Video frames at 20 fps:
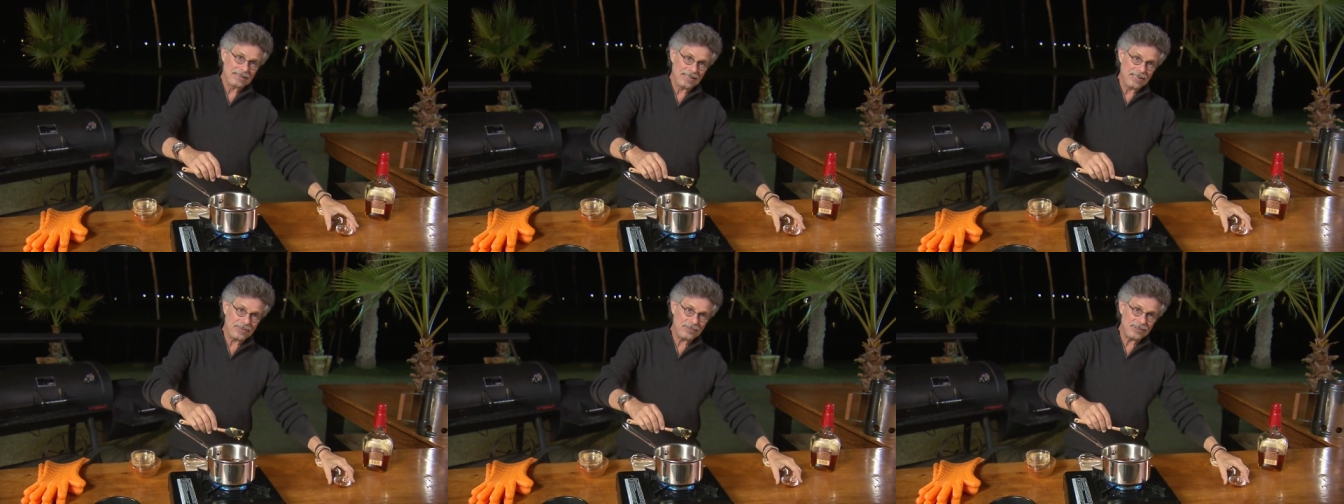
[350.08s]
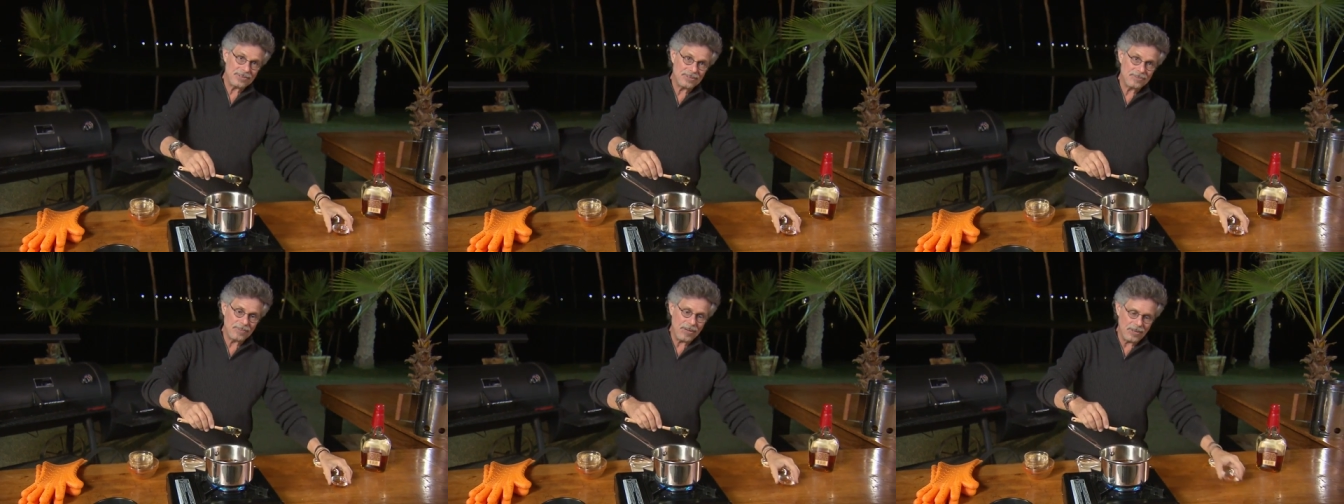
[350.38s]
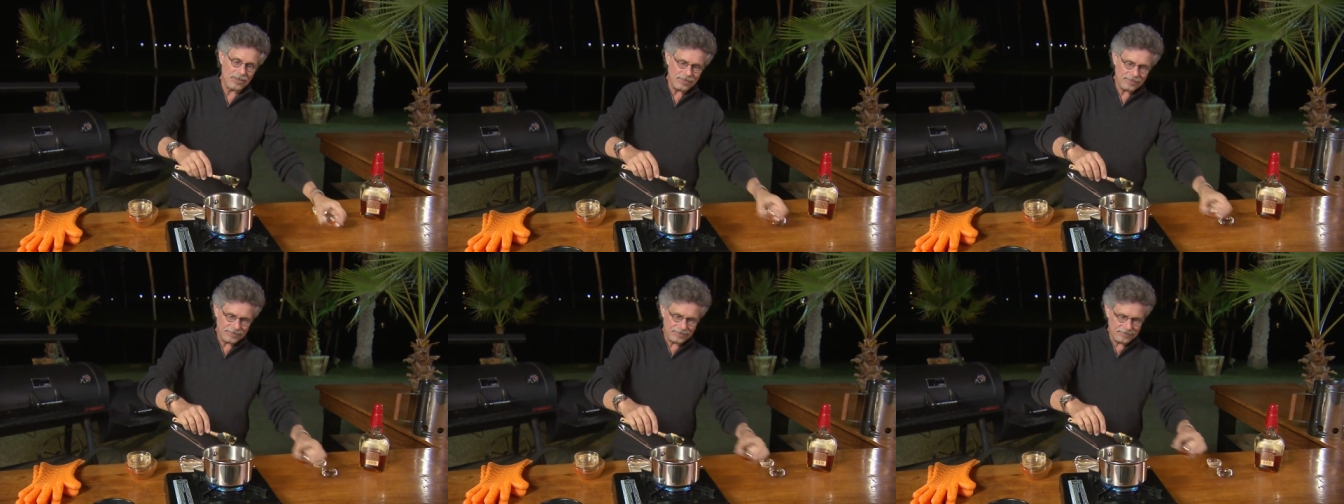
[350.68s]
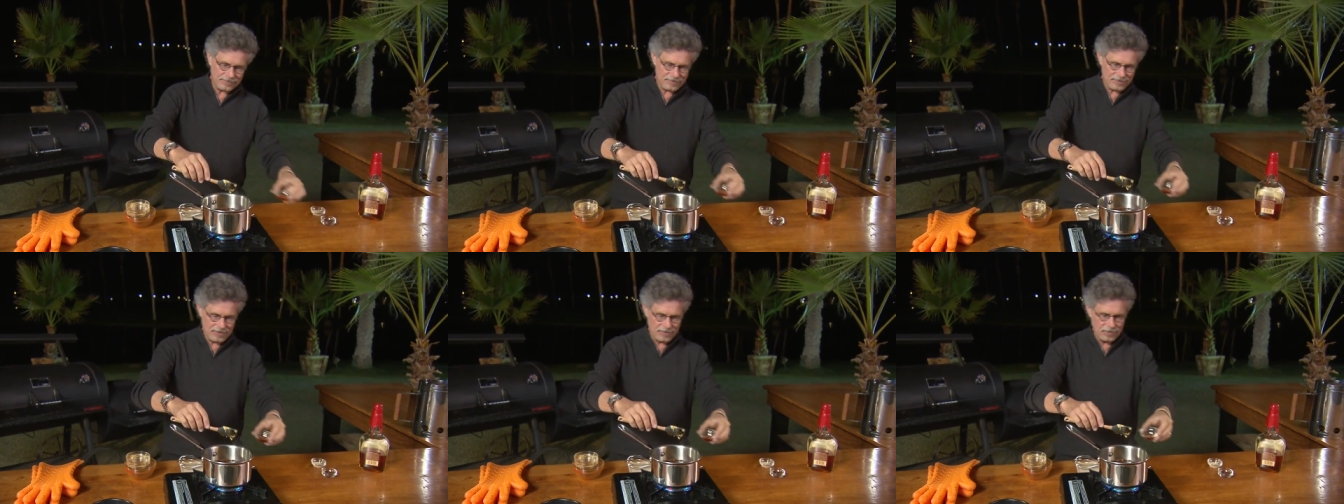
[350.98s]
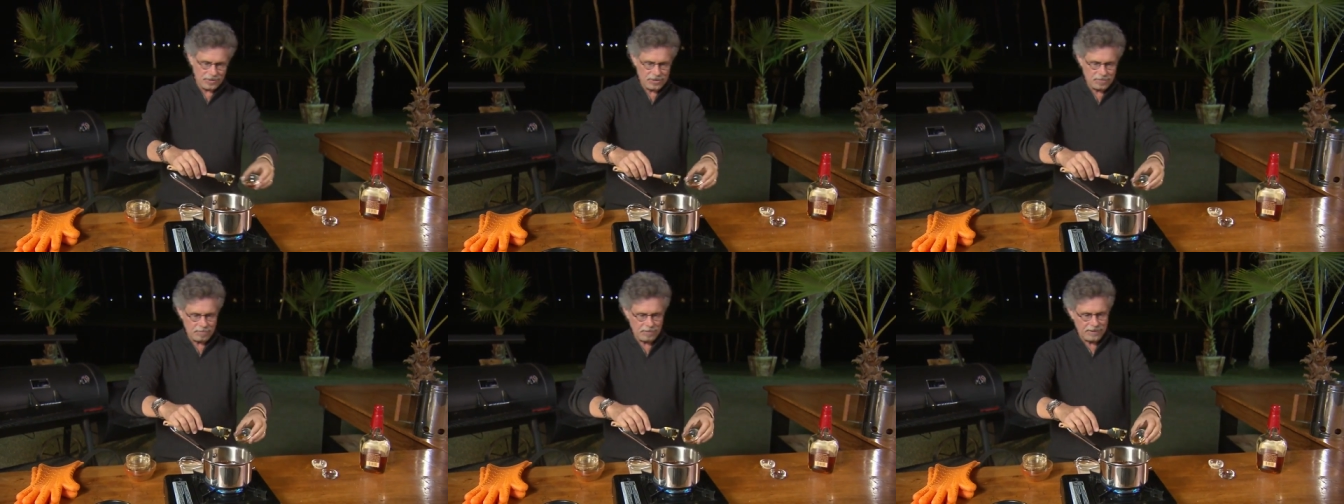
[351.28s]
liquid smoke,
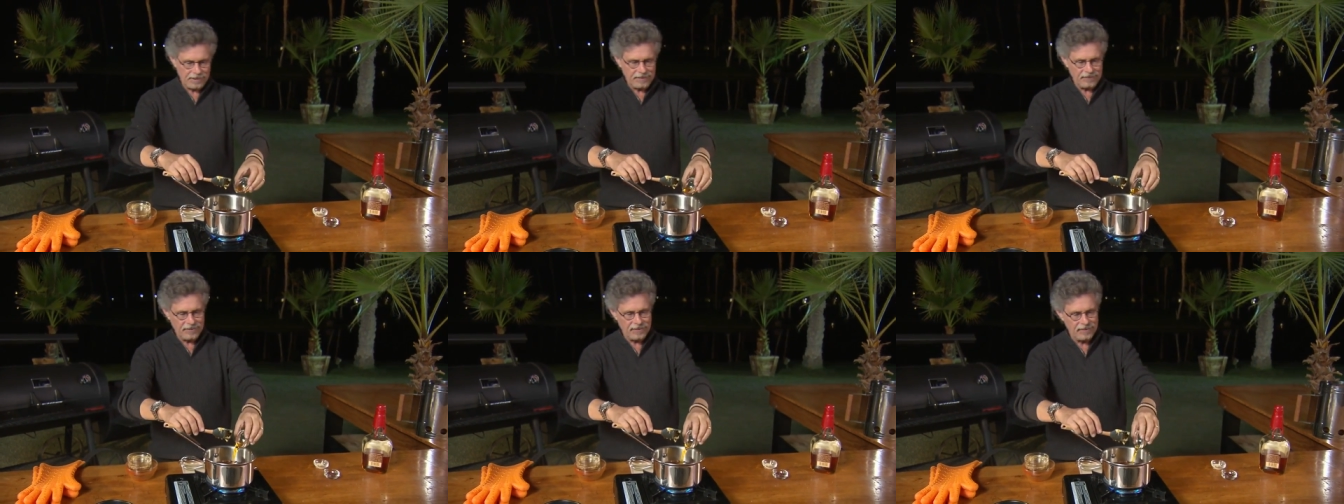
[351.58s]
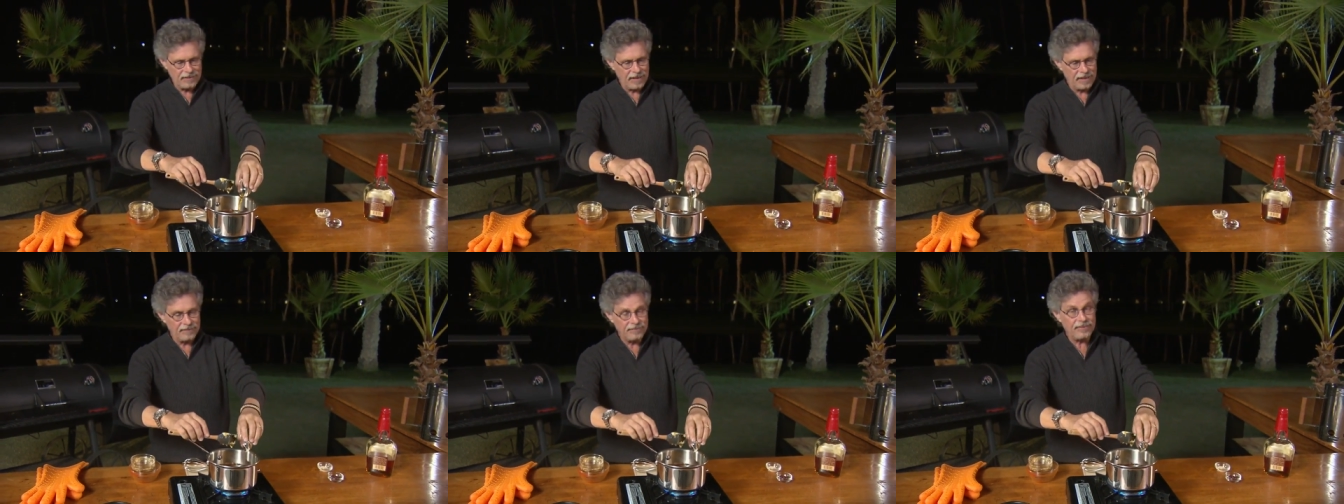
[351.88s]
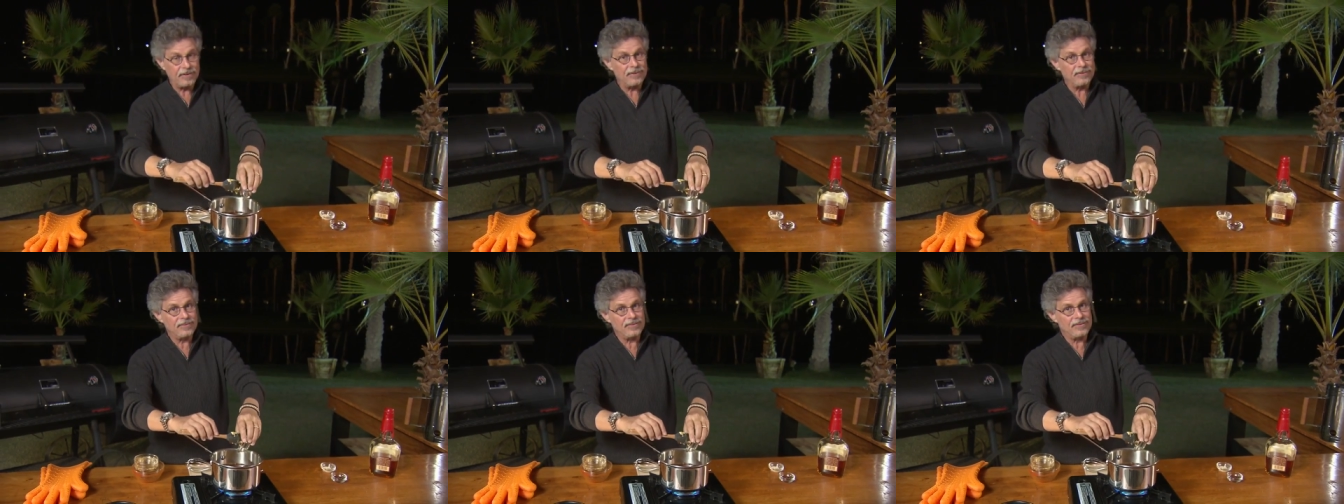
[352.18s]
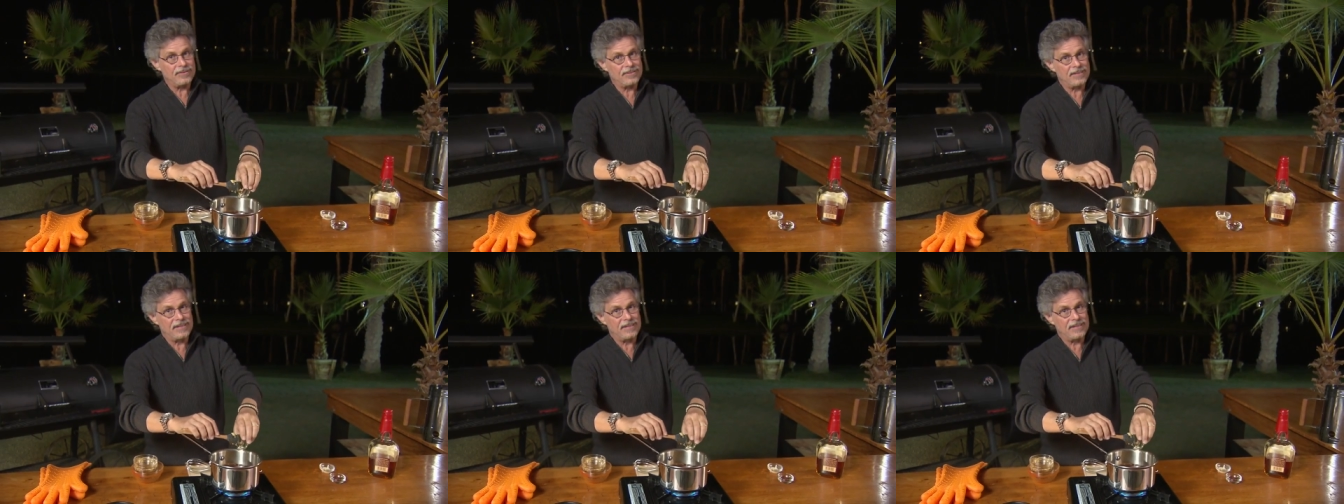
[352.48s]
which believe it or not, folks,